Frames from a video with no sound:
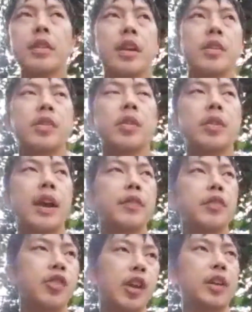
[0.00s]
So you have
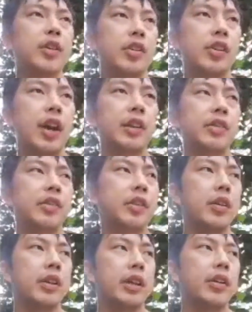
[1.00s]
to check on your charts,
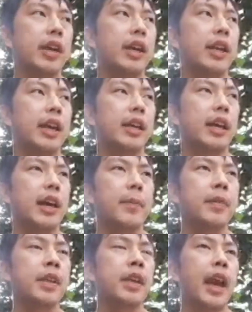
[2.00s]
okay,
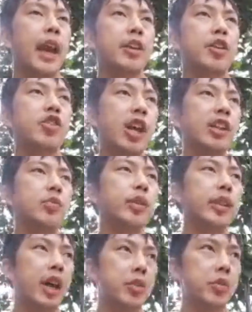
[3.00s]
and your charts will
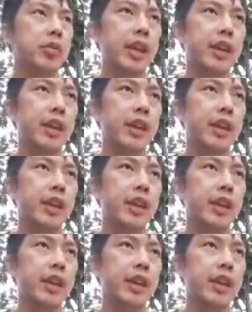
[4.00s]
tell you the